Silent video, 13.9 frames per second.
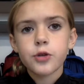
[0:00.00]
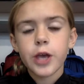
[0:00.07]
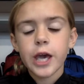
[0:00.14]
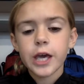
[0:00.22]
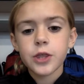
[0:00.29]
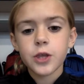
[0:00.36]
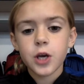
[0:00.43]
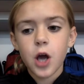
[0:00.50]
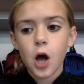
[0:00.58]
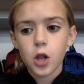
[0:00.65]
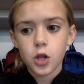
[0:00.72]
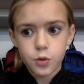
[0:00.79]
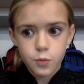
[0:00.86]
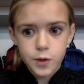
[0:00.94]
take the
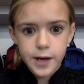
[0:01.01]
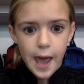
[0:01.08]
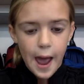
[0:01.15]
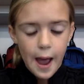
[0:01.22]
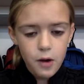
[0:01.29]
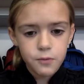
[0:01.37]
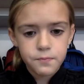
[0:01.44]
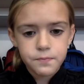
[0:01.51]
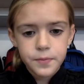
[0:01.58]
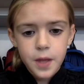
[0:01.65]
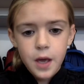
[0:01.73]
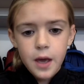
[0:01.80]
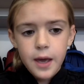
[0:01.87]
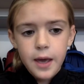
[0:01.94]
colored one out.
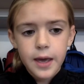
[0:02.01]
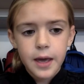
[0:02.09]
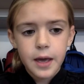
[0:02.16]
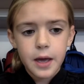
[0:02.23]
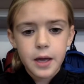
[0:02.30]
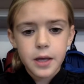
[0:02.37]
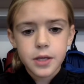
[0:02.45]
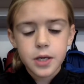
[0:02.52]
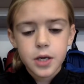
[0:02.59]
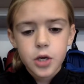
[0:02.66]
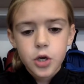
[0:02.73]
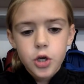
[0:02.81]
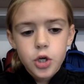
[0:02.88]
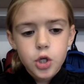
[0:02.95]
And
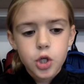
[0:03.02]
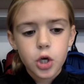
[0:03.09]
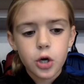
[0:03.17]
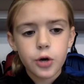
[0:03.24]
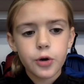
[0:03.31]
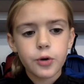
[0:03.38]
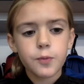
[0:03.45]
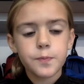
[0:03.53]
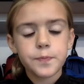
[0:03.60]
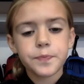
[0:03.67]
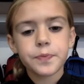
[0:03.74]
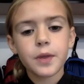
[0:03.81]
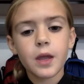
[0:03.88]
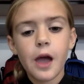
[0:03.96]
so
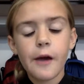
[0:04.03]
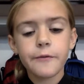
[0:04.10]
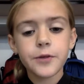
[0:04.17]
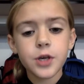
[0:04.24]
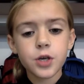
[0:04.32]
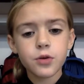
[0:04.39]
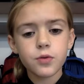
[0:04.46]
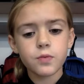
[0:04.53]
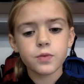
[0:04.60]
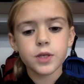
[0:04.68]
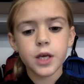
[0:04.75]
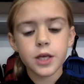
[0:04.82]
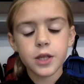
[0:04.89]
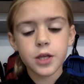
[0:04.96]
after you
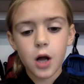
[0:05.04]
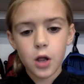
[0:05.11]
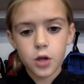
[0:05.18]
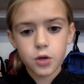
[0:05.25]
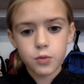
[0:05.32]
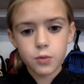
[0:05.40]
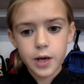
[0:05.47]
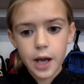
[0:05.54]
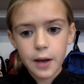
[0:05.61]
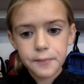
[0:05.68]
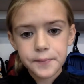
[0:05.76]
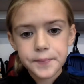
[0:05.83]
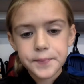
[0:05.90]
take the colored one out,